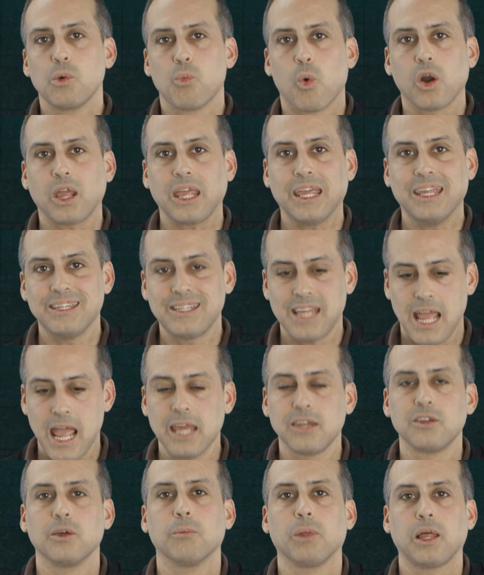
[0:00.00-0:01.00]
work in
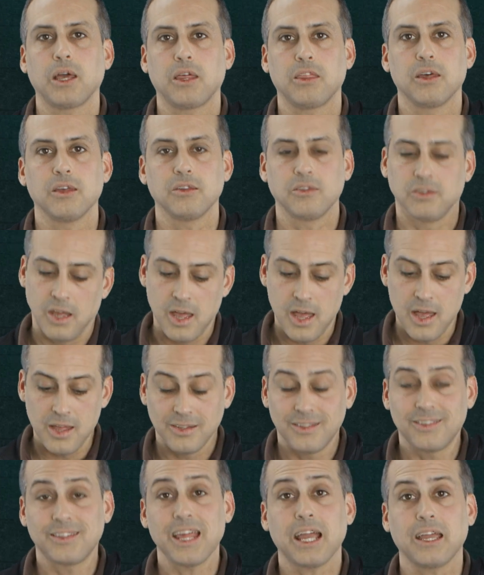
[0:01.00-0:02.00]
tandem like this.
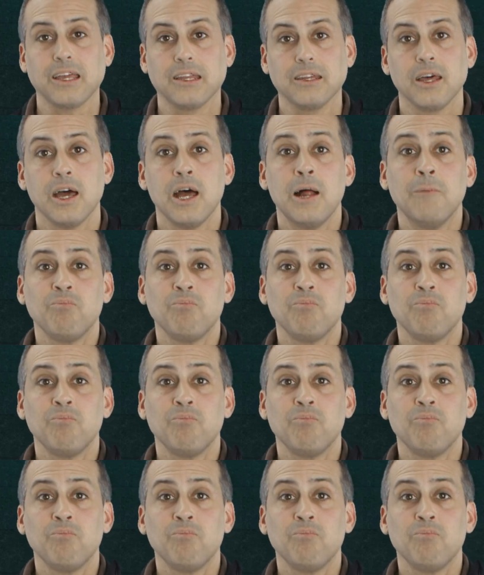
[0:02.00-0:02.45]
Second,